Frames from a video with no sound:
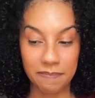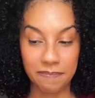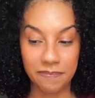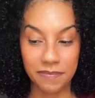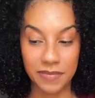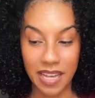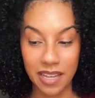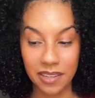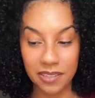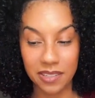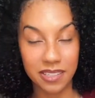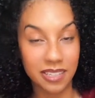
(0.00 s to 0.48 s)

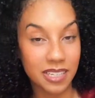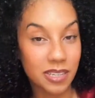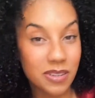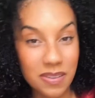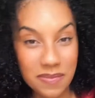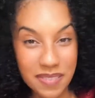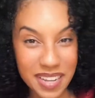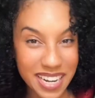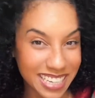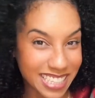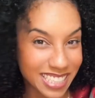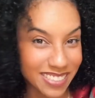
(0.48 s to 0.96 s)
I'll see you in
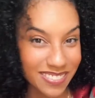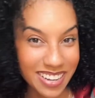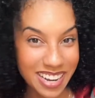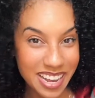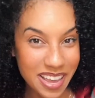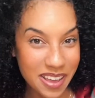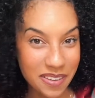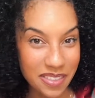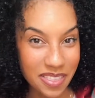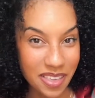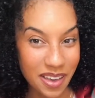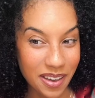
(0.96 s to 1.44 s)
my next
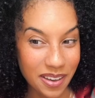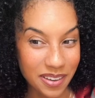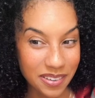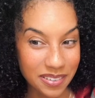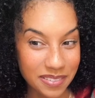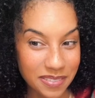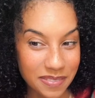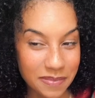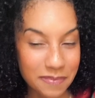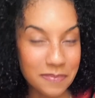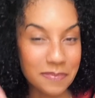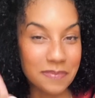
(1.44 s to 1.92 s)
video
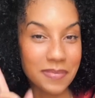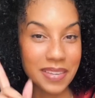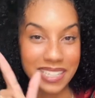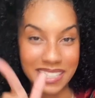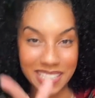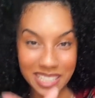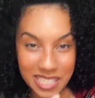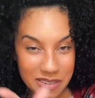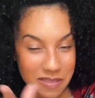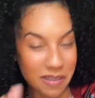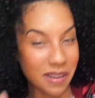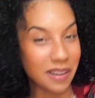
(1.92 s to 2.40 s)
though.
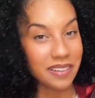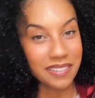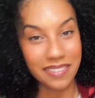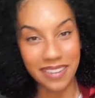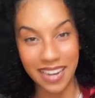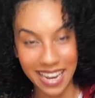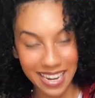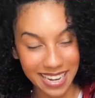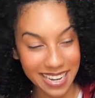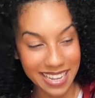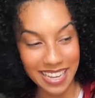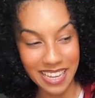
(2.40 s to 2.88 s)
Miss you
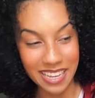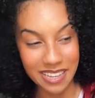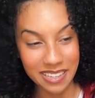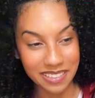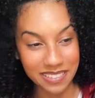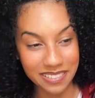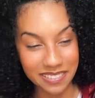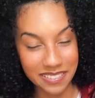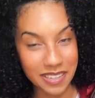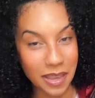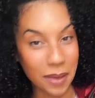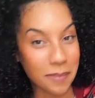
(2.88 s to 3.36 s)
already.
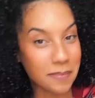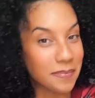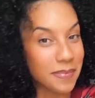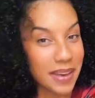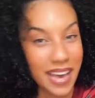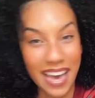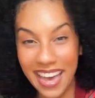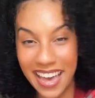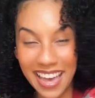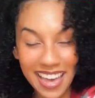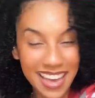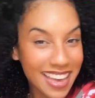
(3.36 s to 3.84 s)

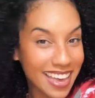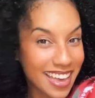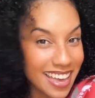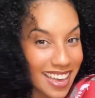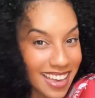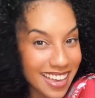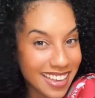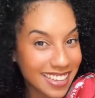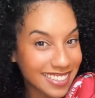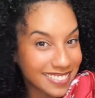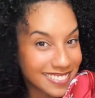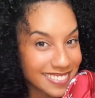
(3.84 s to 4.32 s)

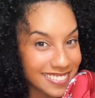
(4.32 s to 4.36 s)
Bye.